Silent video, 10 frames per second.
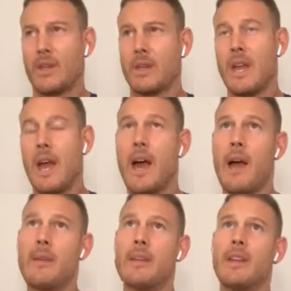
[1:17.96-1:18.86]
Yeah,
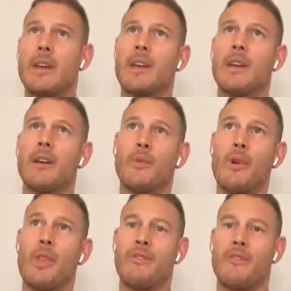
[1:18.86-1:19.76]
I mean,
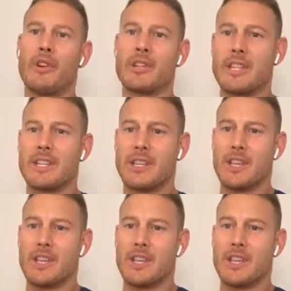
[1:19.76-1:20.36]
one of the first things